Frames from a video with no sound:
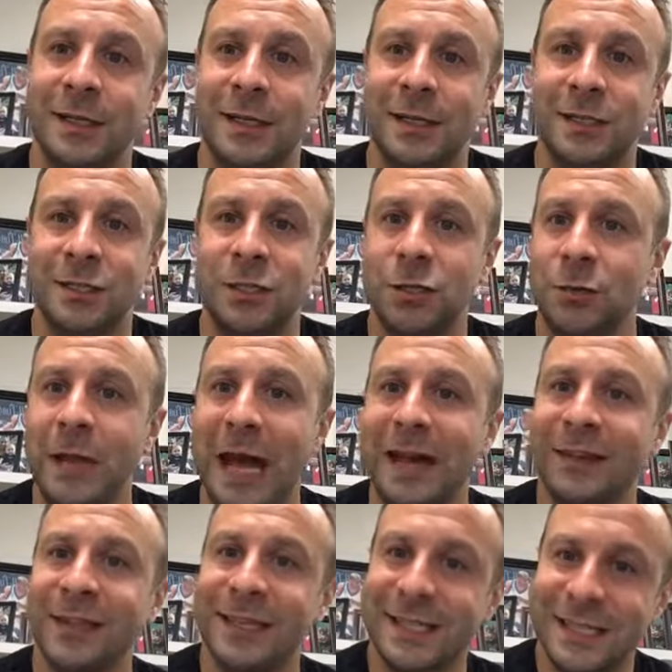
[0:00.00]
student
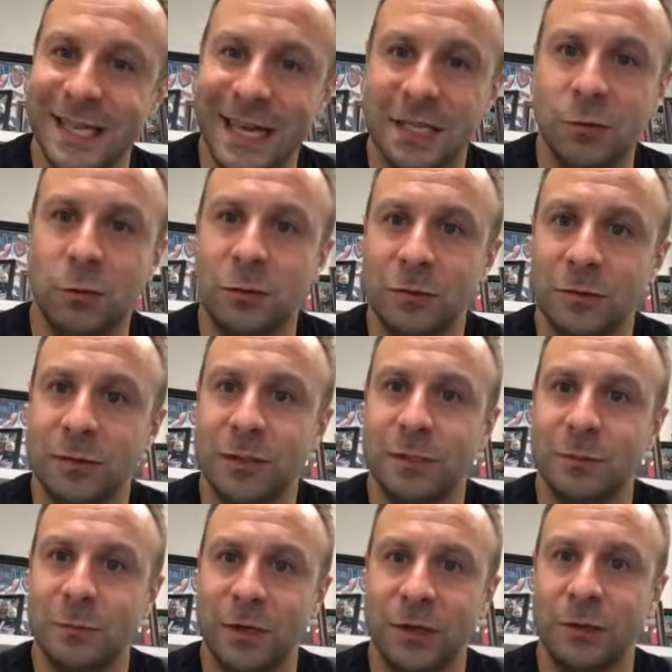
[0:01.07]
athlete schedules,
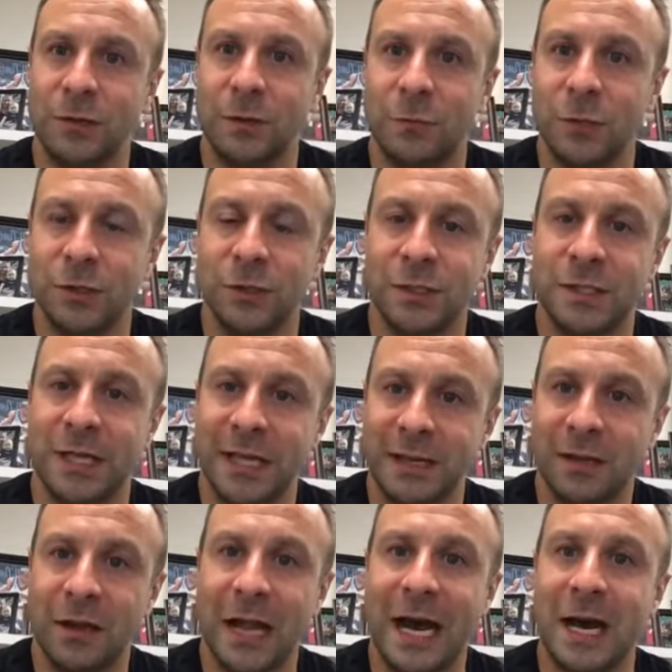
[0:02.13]
whether it was in
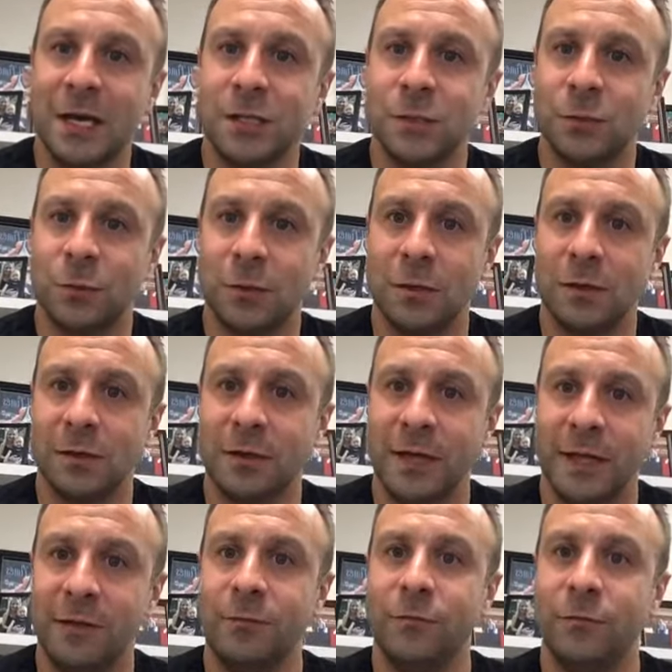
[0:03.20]
class or
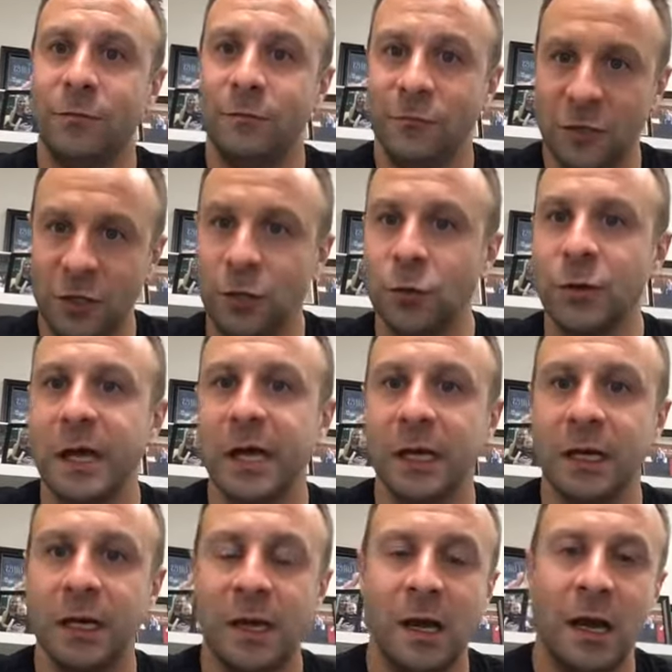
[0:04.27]
in recruiting,
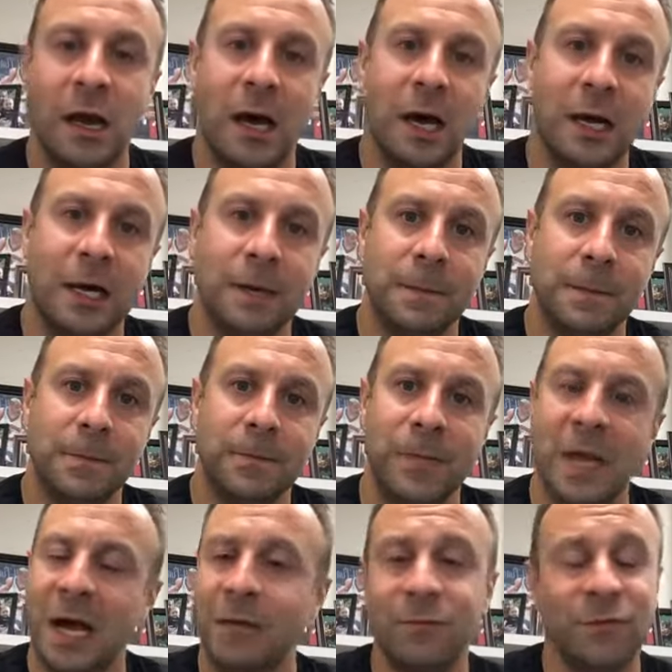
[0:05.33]

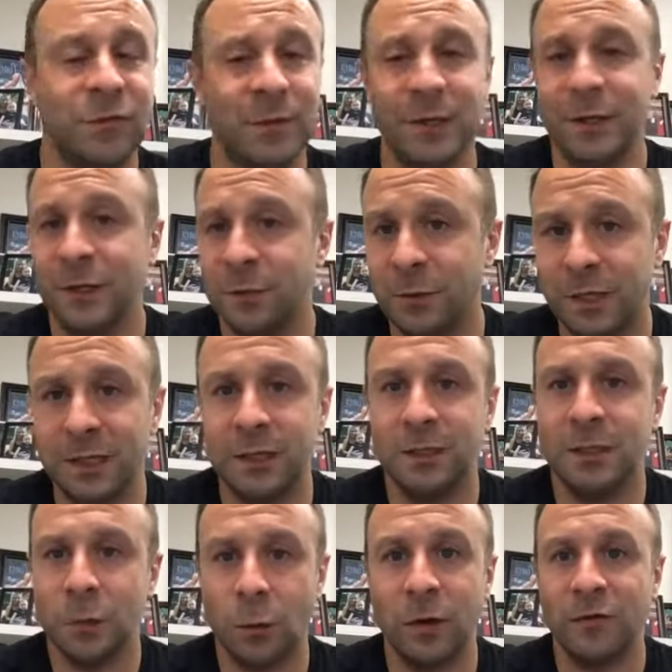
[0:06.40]
I'm familiar with the
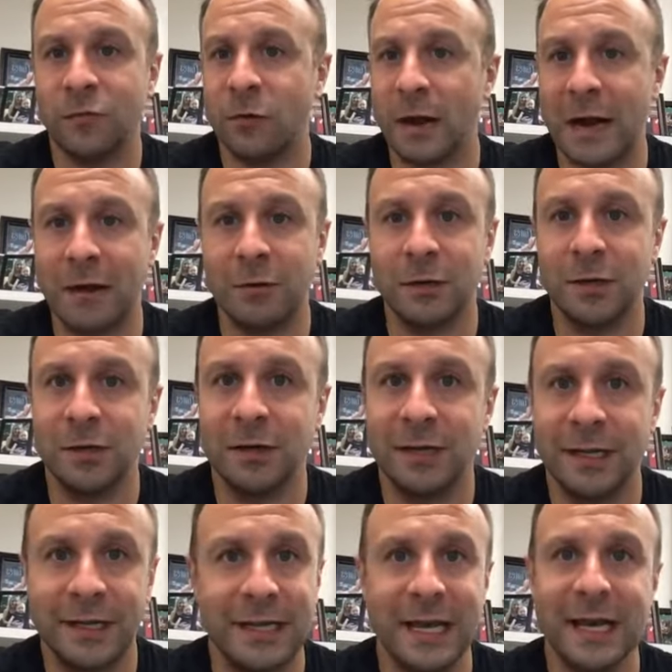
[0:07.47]
24-hour
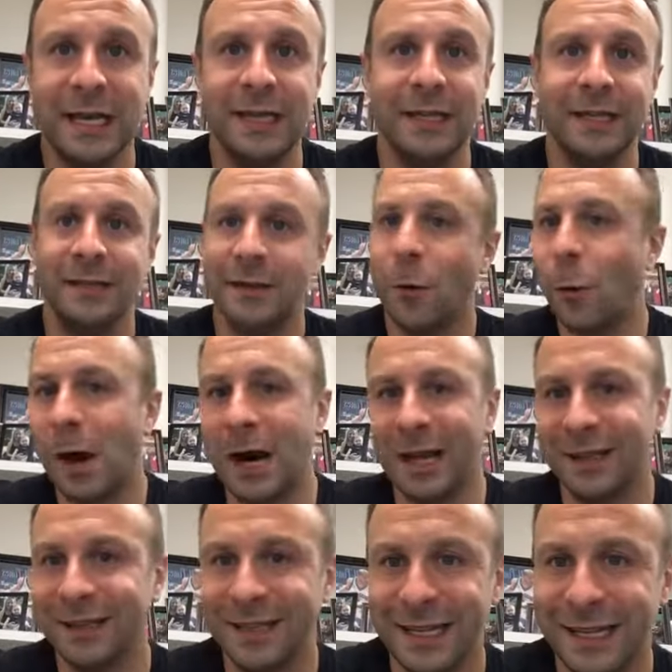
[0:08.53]
a day, no
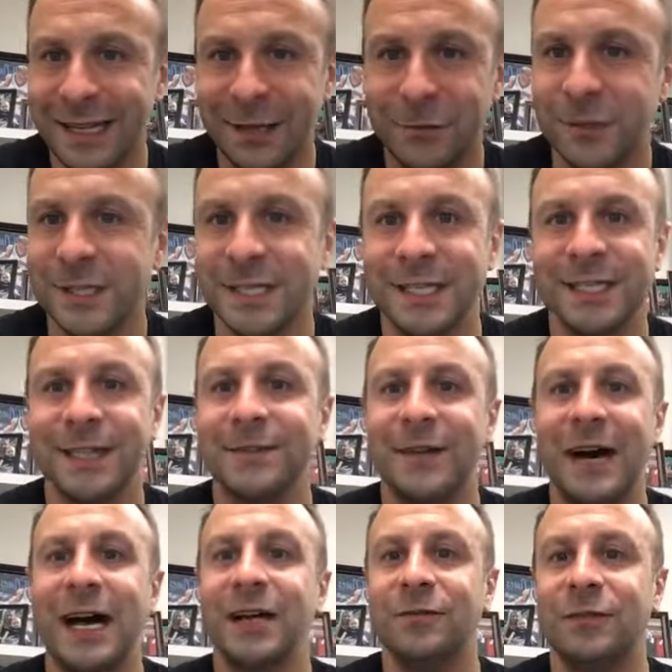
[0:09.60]
holiday,
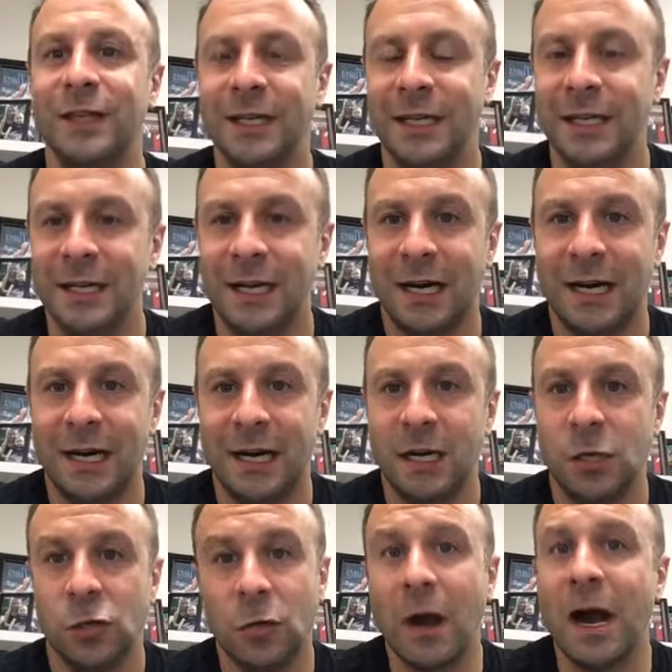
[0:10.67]
365
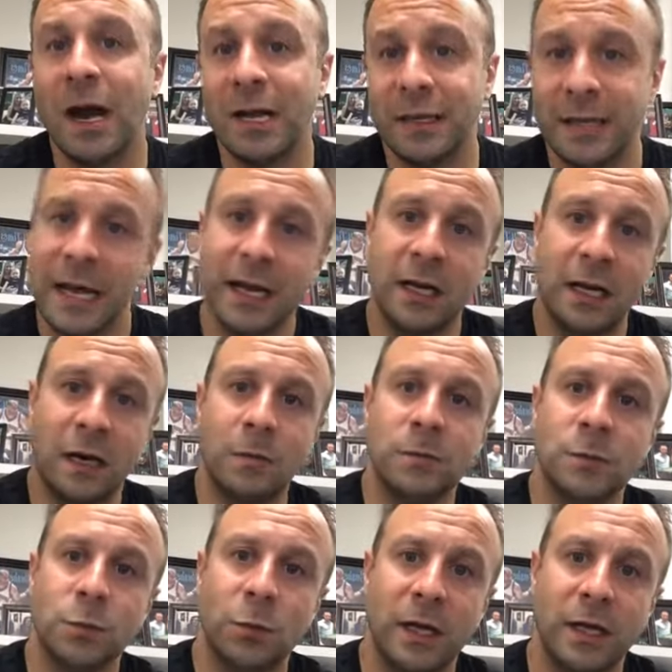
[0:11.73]
grind that
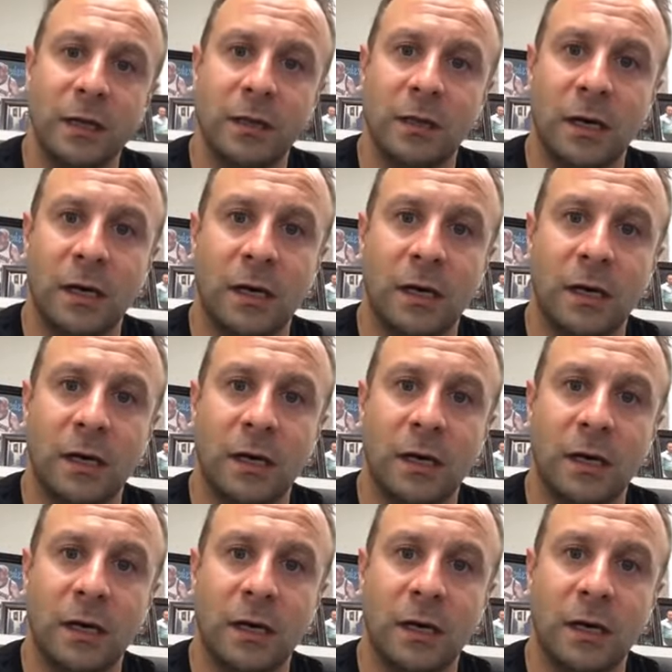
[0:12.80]
comes with